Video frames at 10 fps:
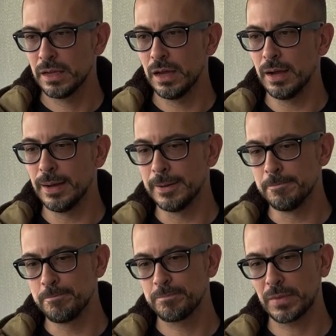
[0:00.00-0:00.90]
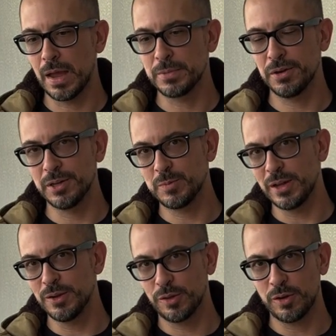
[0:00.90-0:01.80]
I'm curious
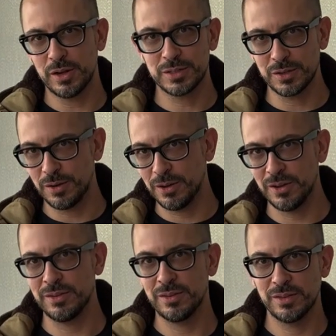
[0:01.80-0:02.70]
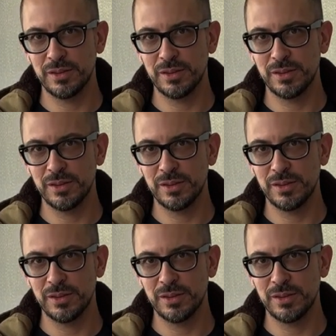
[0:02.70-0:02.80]
about your thoughts on